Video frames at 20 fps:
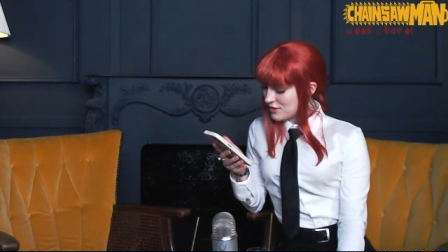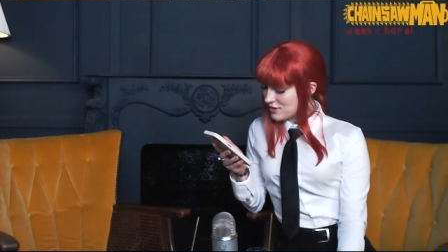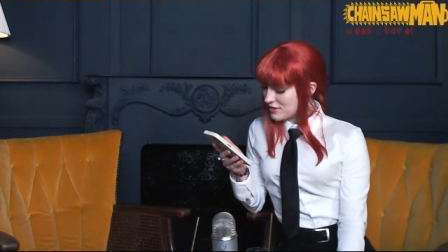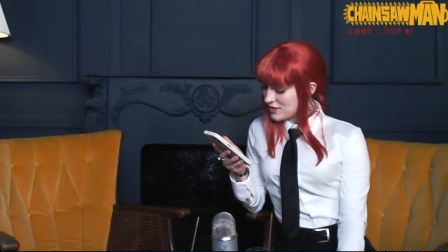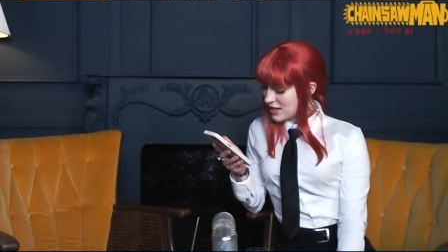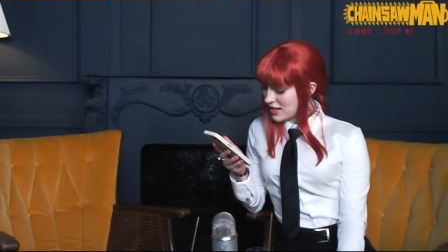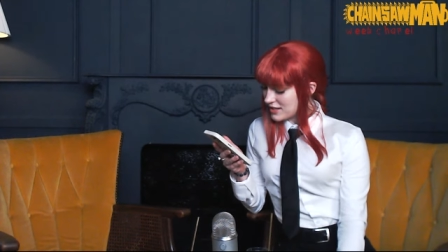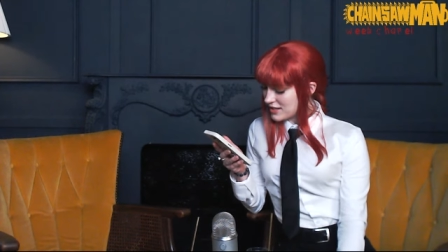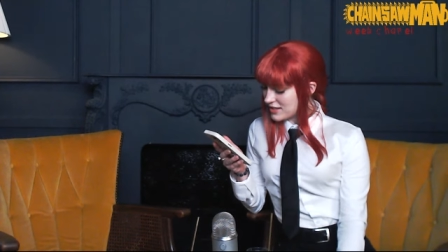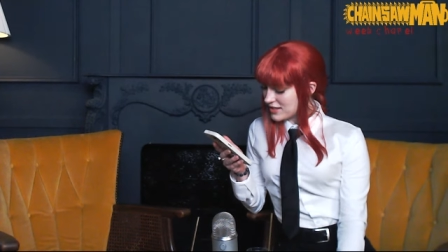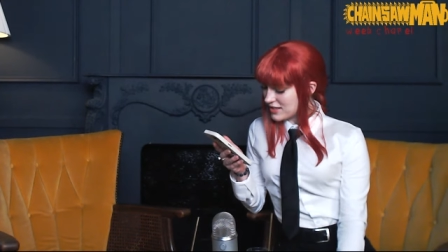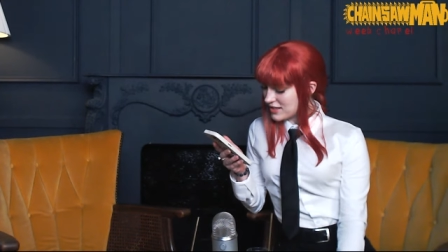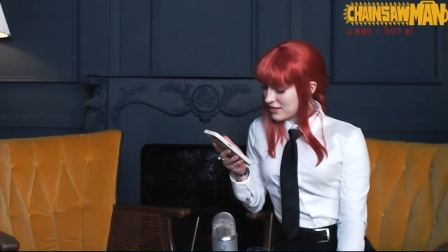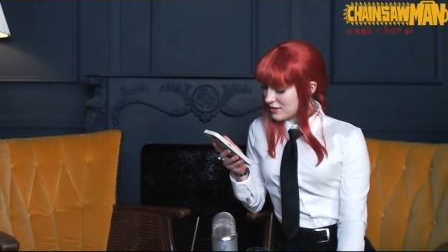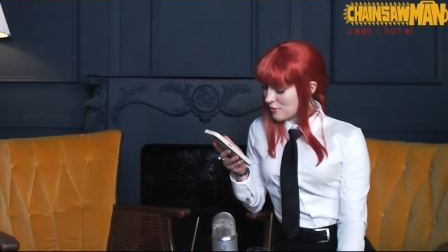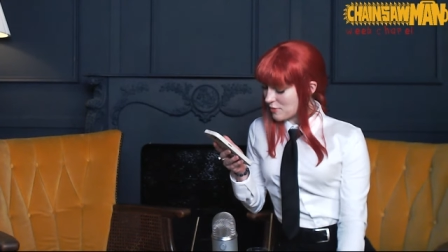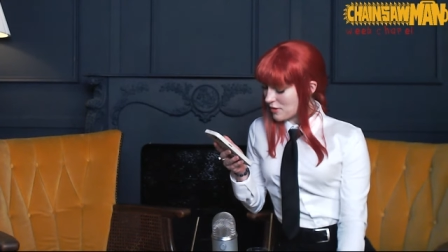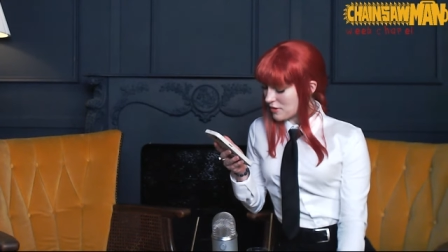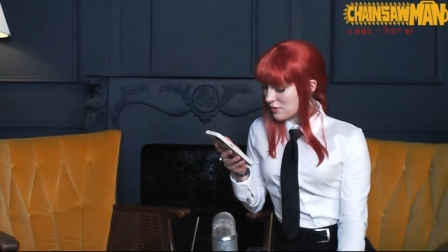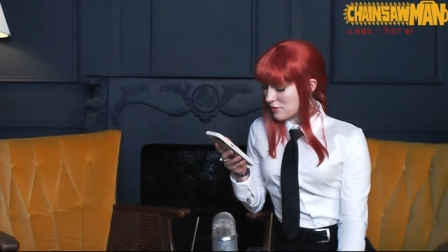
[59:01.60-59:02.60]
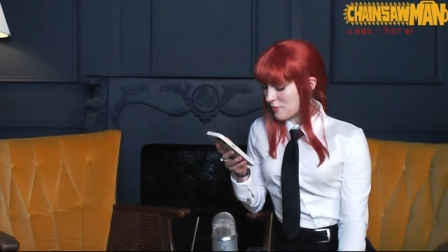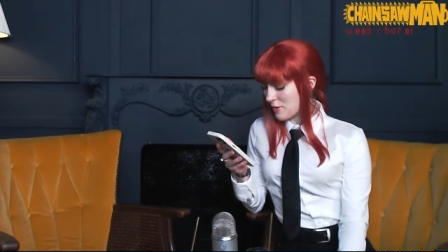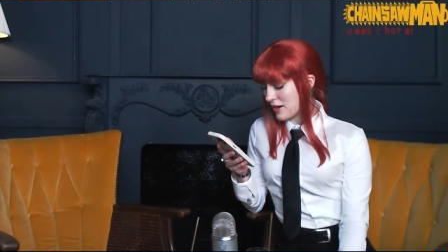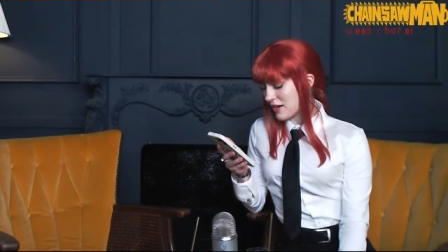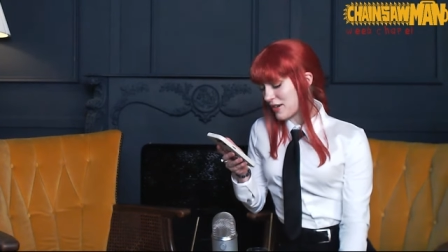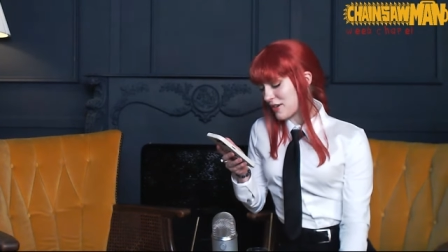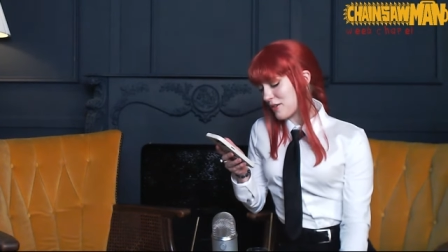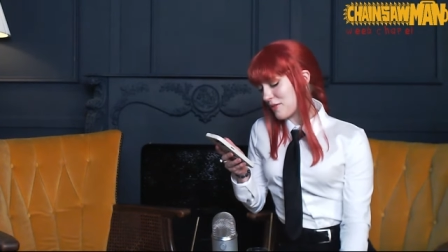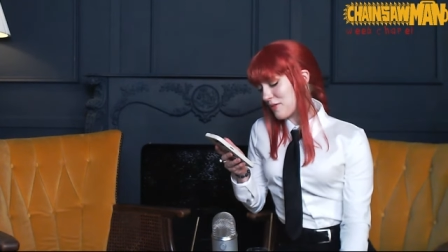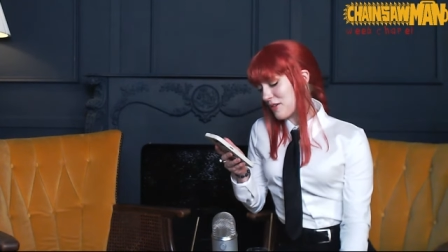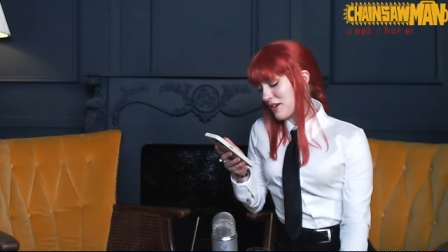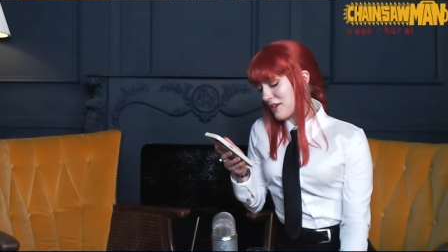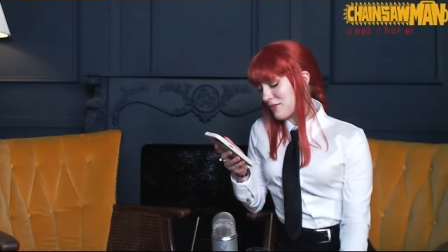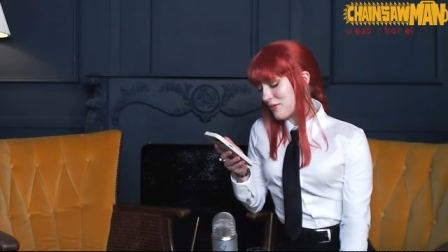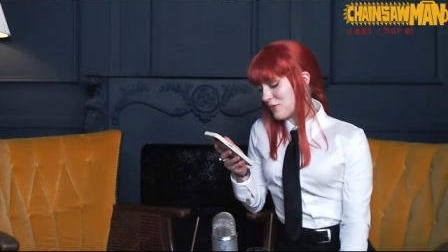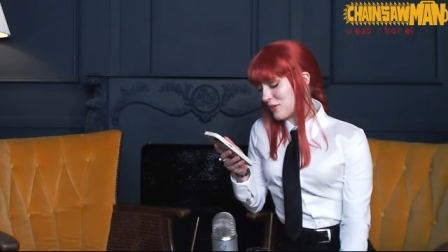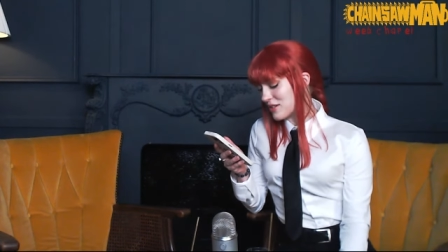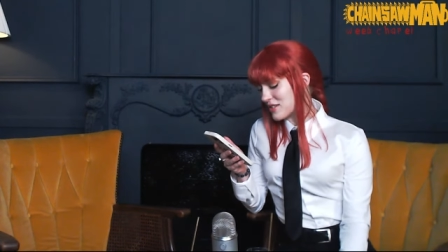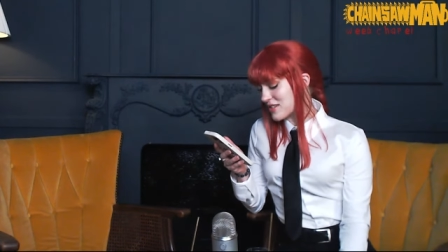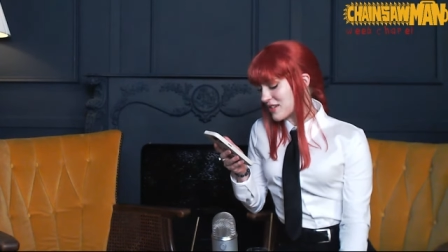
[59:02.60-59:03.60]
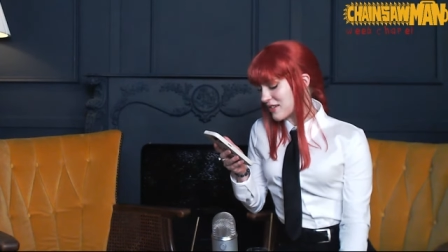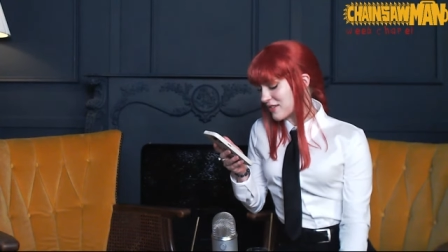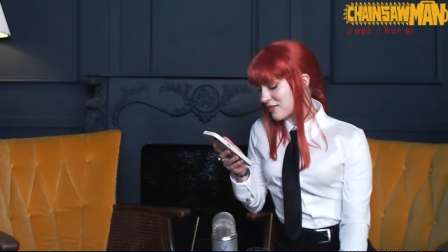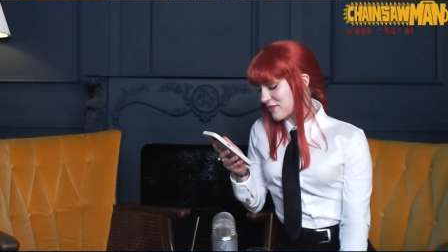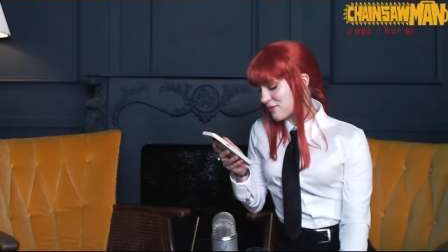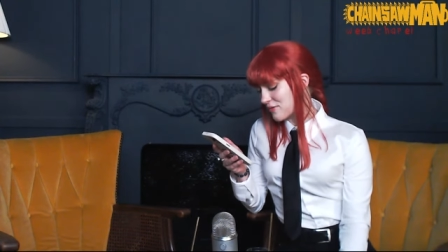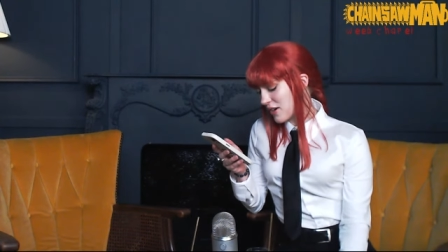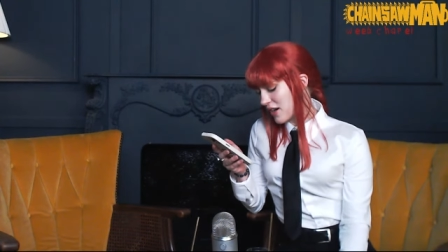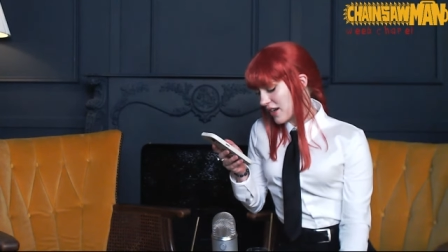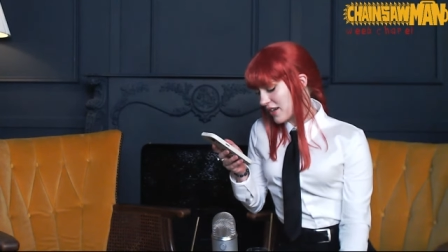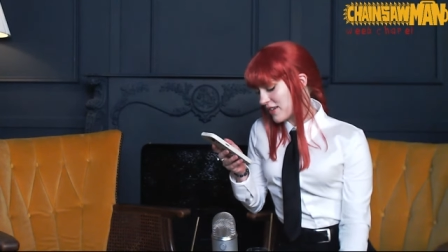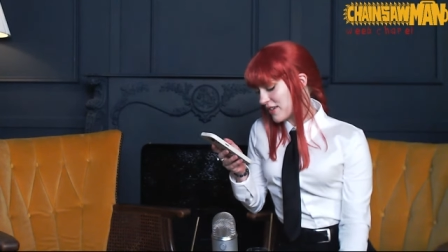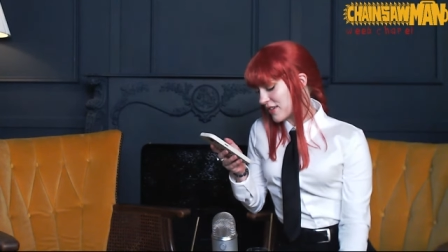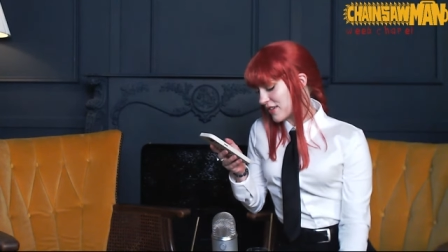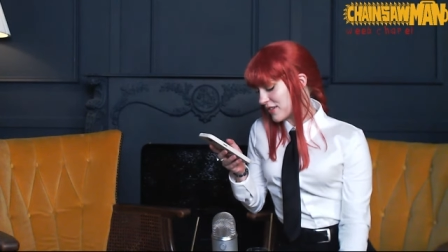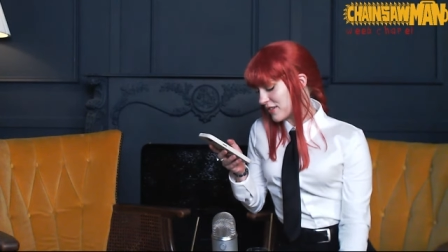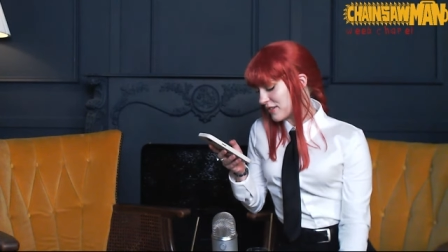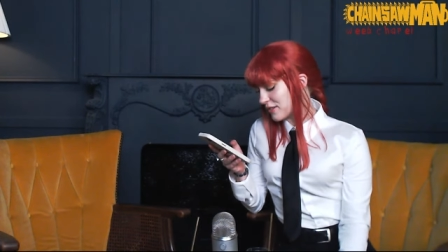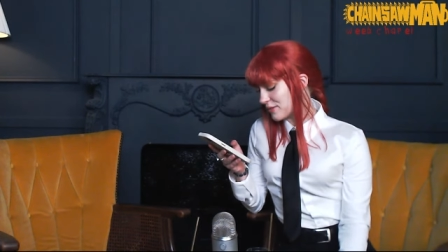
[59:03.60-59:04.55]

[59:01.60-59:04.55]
dancing while the microwave was on fire.